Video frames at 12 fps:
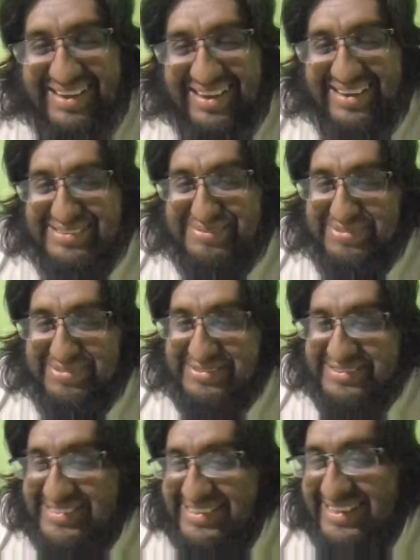I
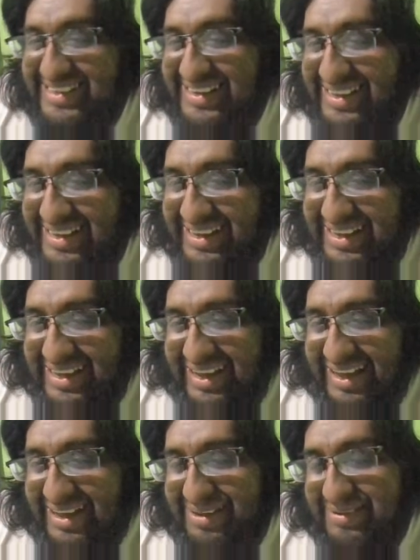suppose.
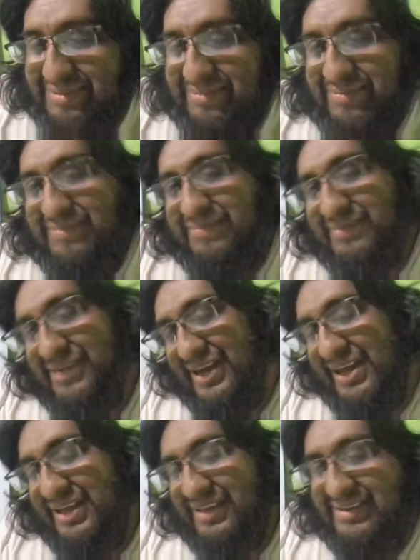And
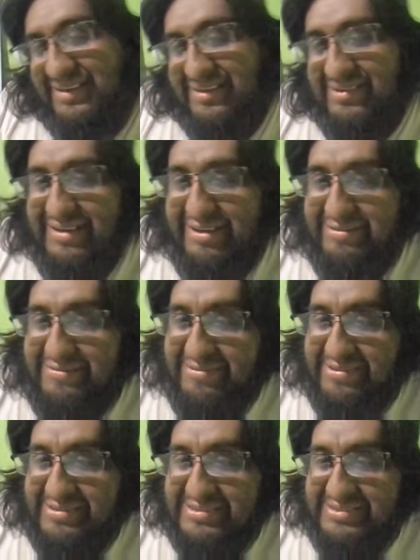again, you have
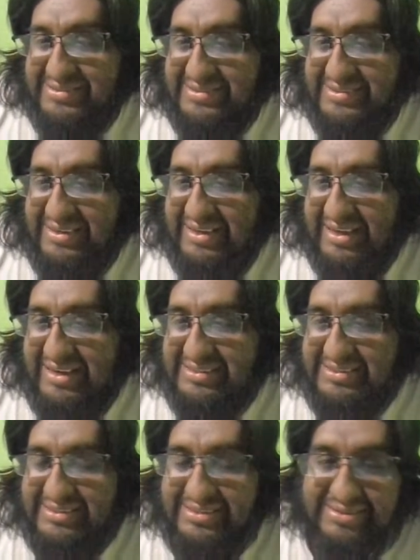functions in
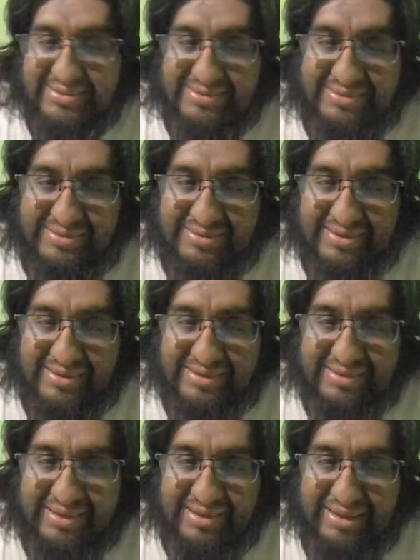Elixir
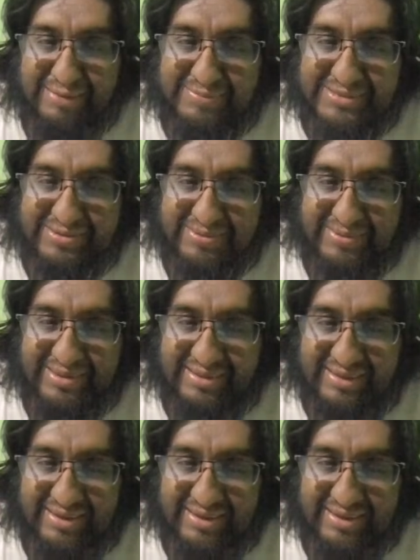that helps you with